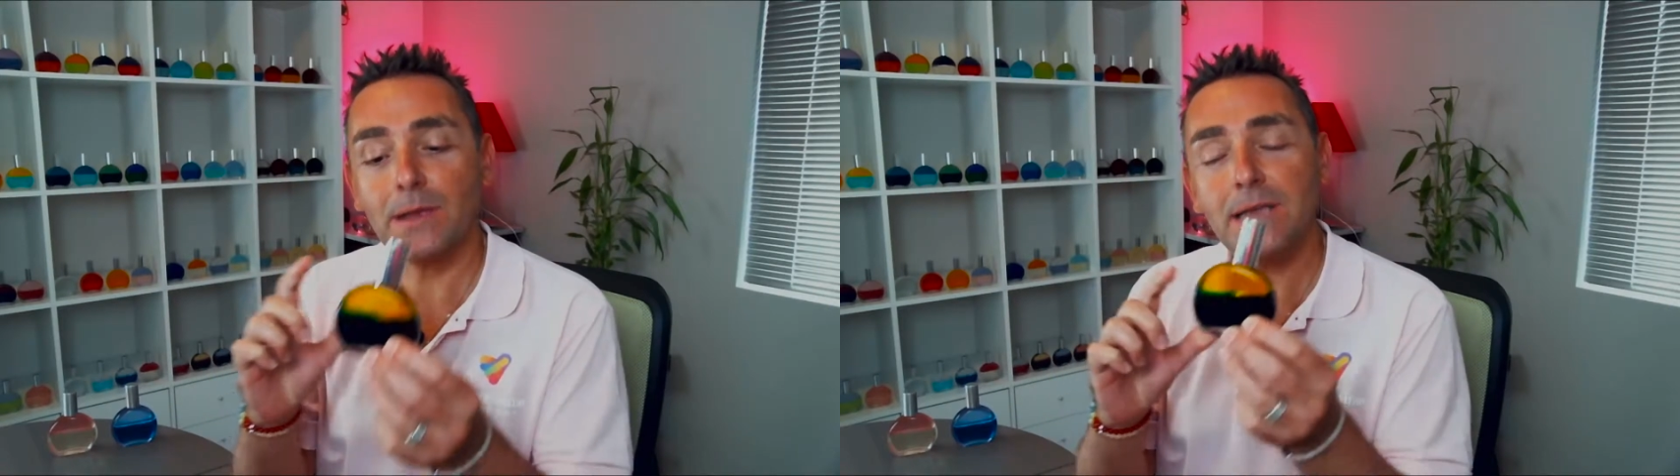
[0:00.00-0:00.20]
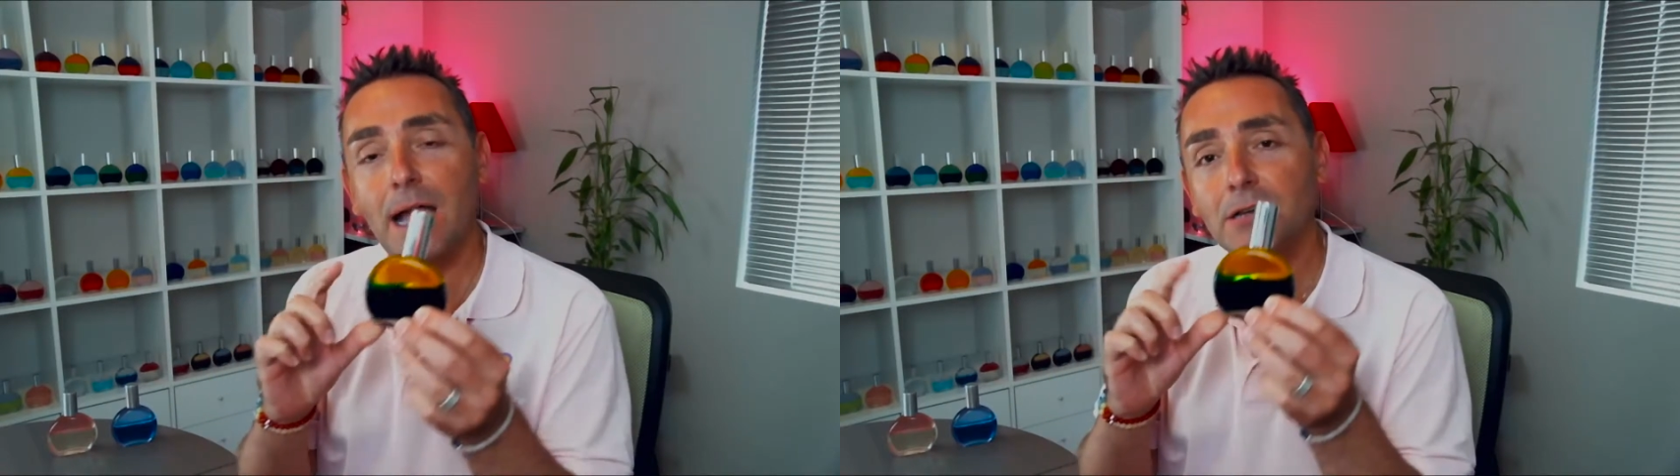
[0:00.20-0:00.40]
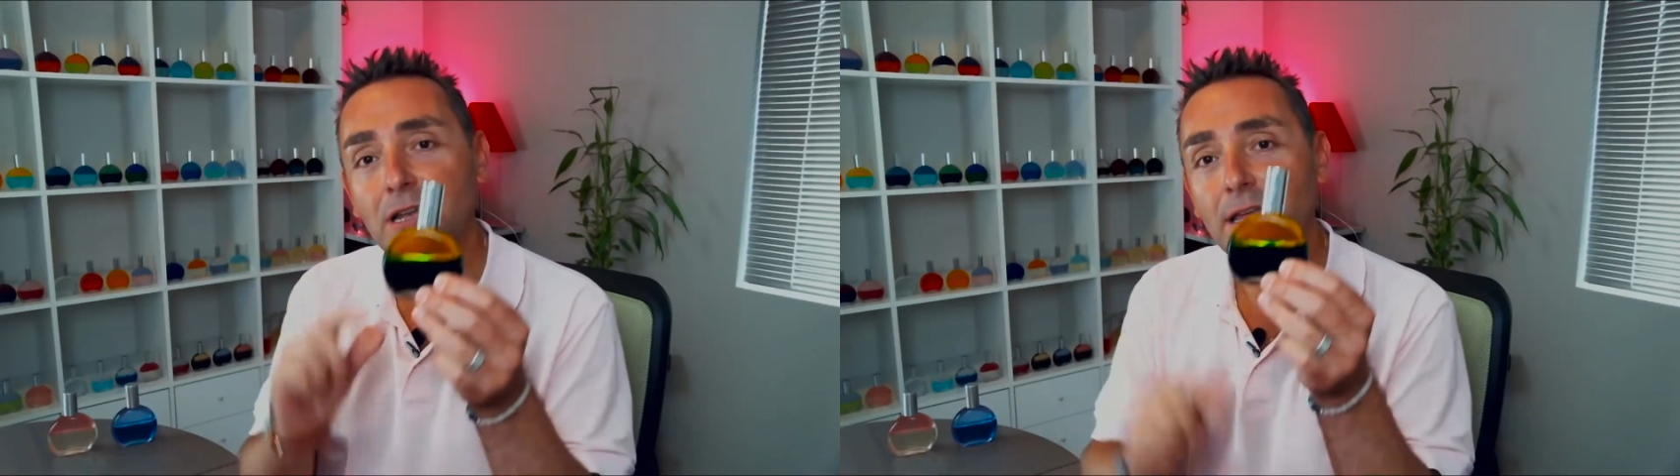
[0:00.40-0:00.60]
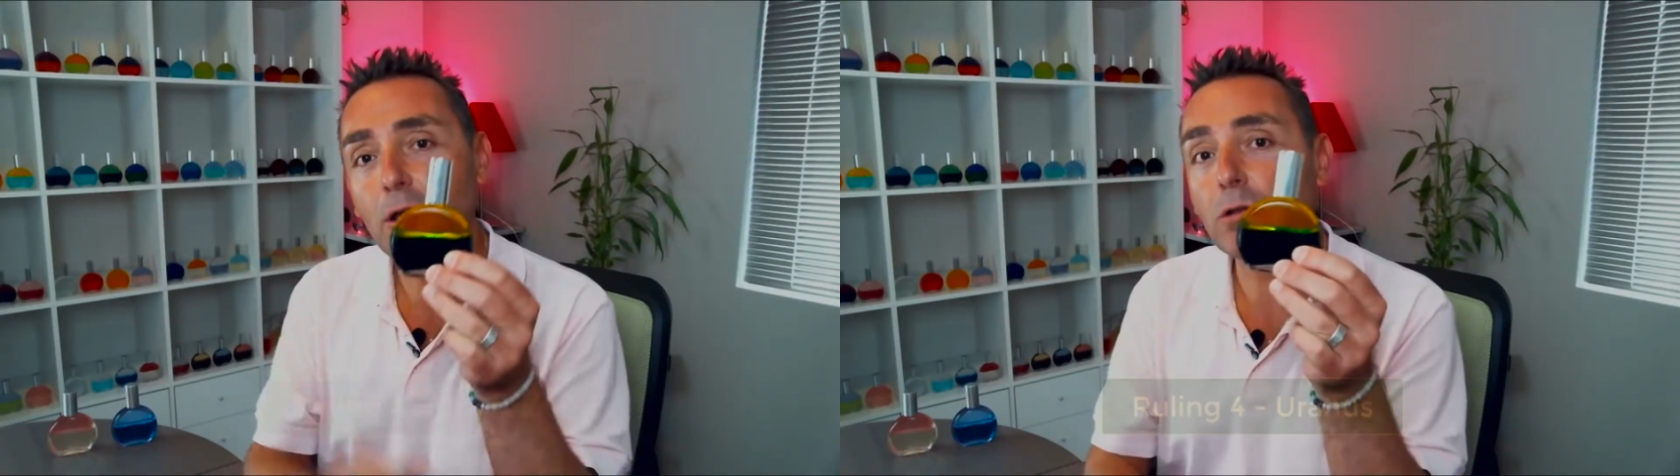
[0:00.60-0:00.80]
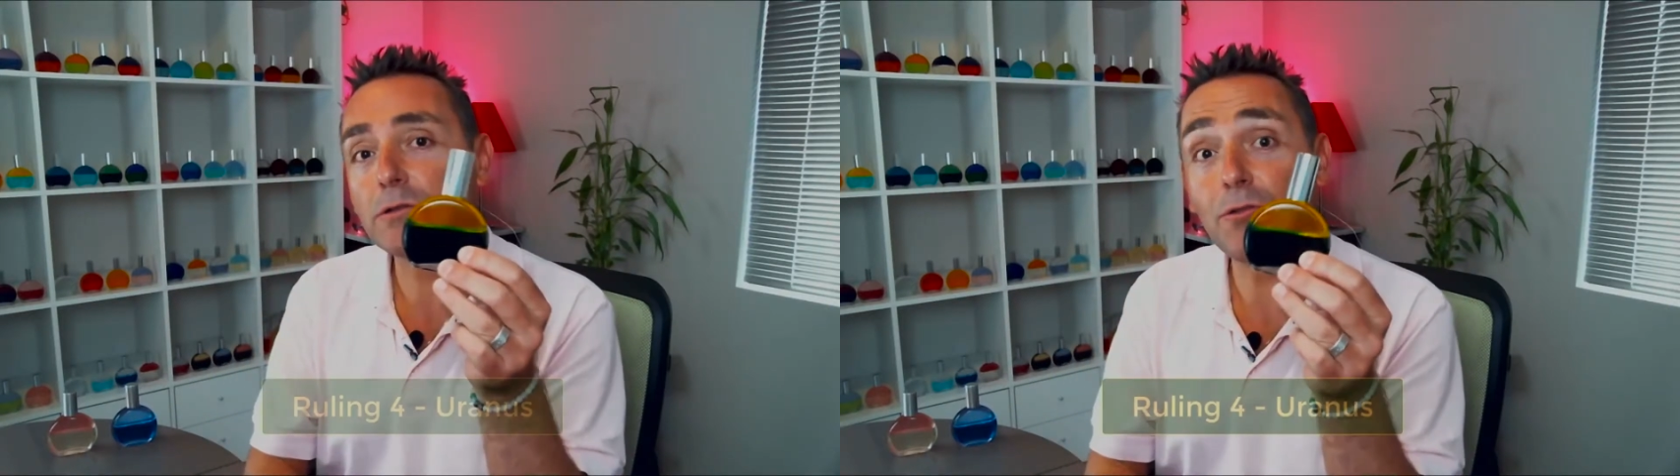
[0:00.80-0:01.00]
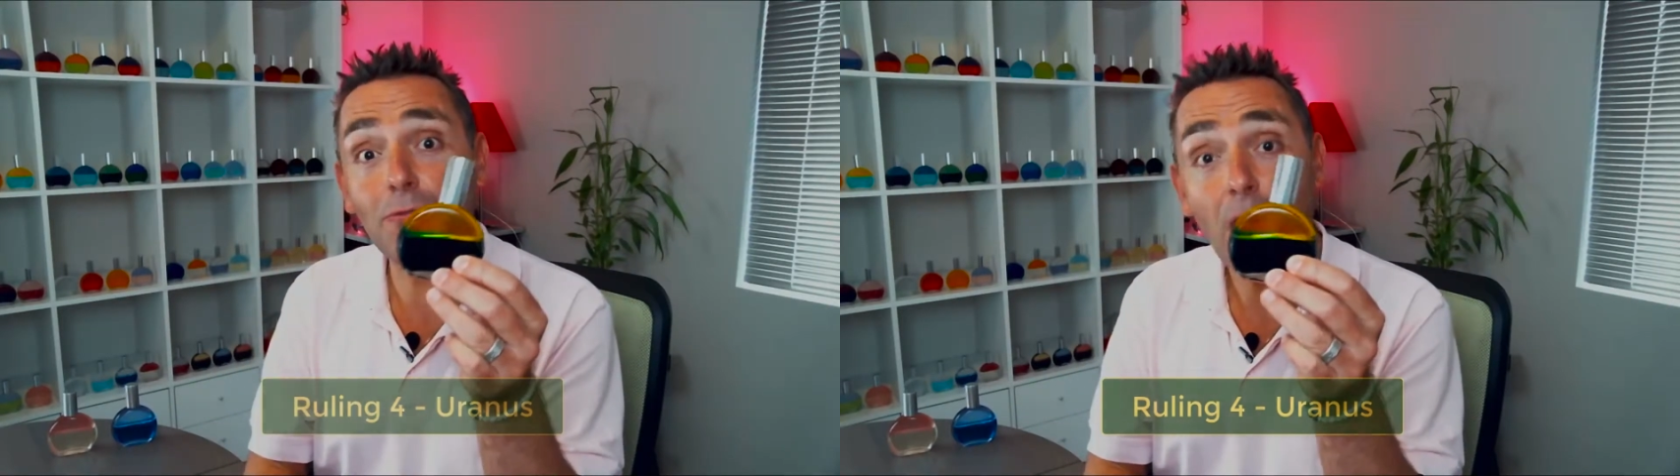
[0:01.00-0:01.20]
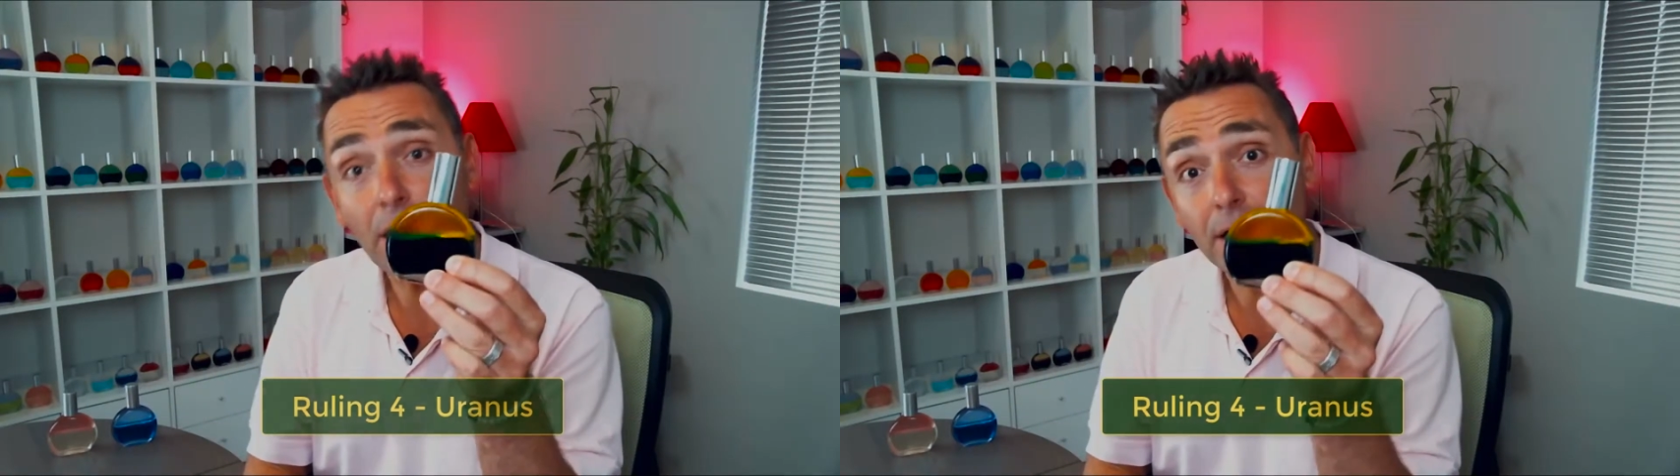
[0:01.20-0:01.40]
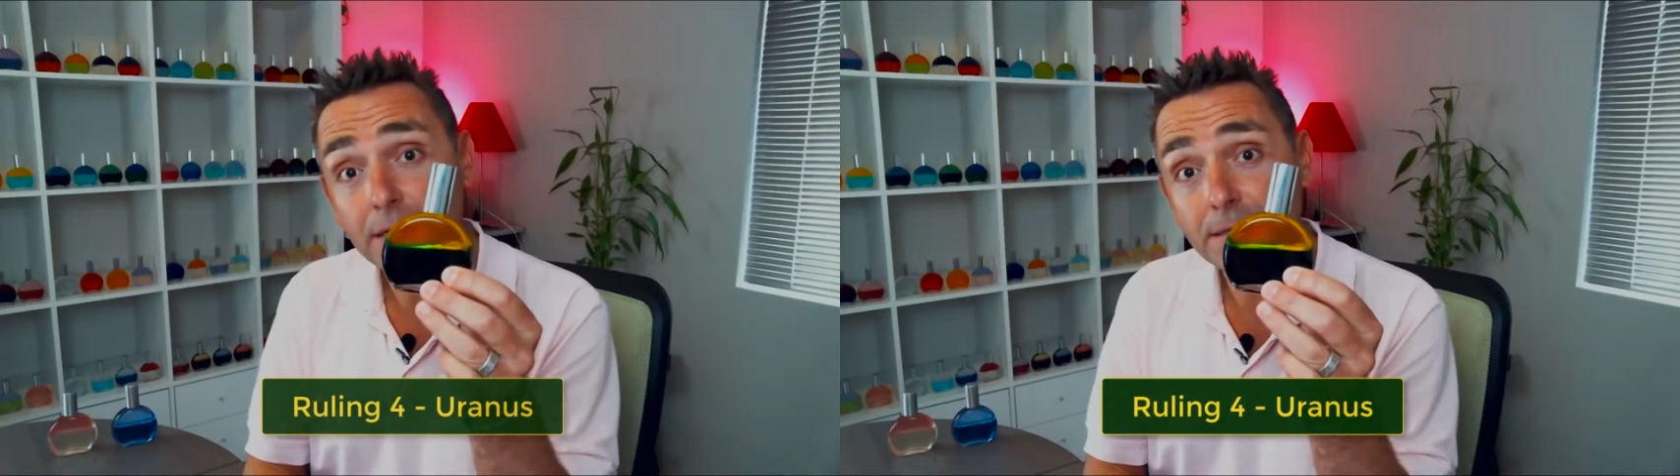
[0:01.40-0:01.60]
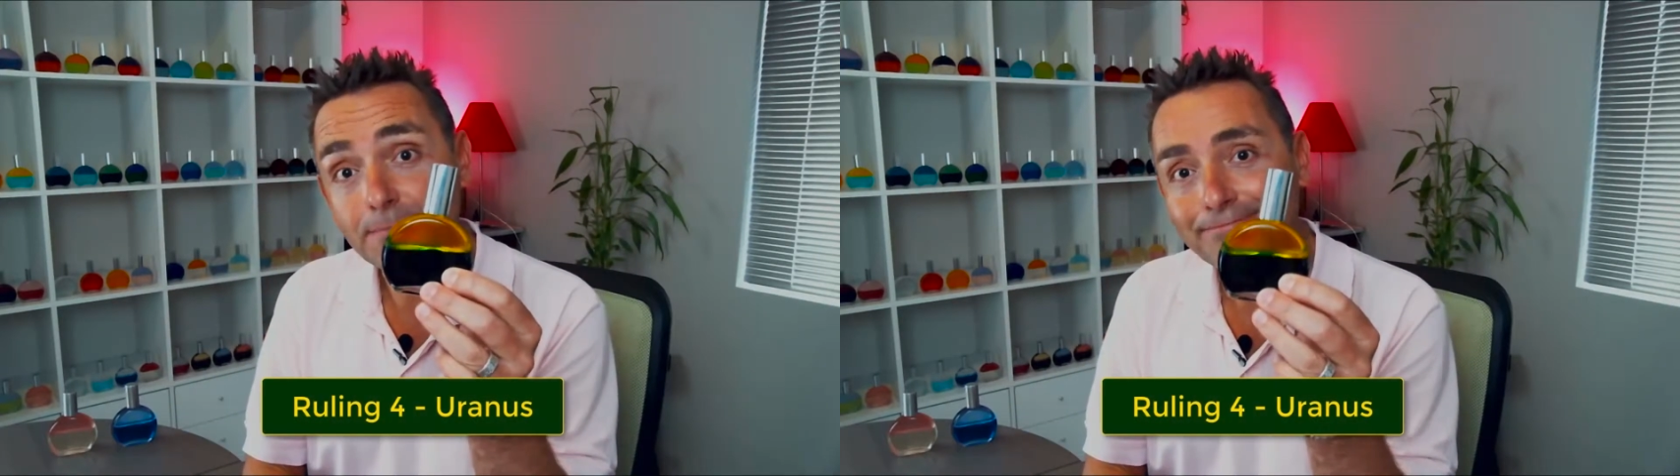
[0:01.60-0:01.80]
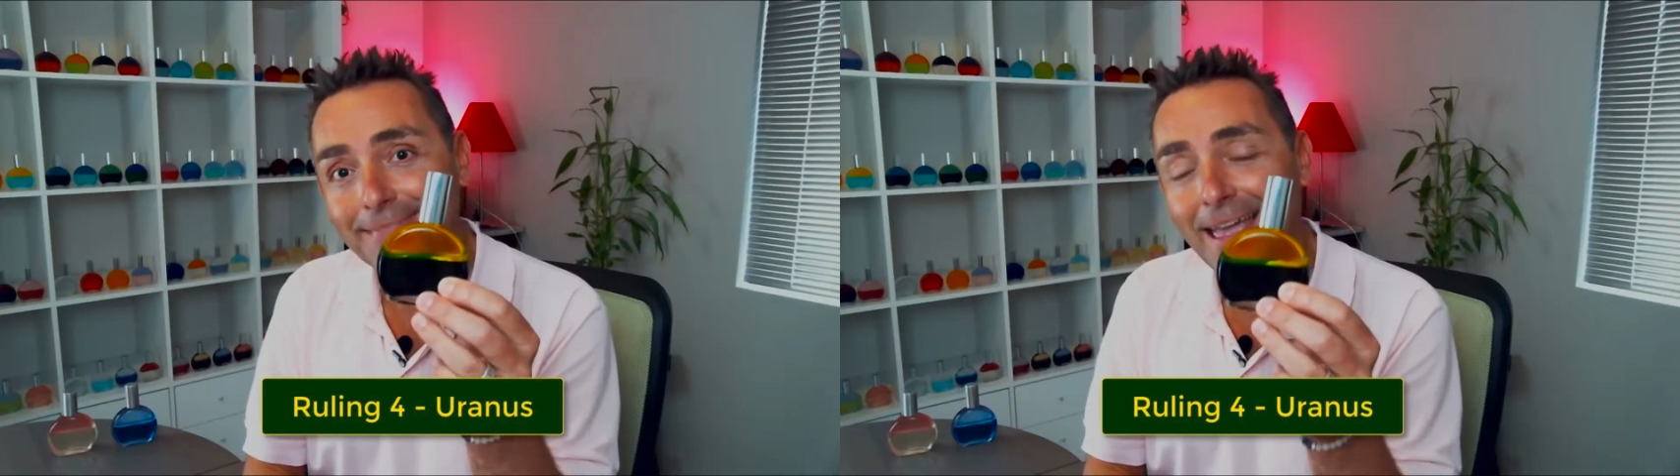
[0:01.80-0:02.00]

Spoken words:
It's actually called Uranus,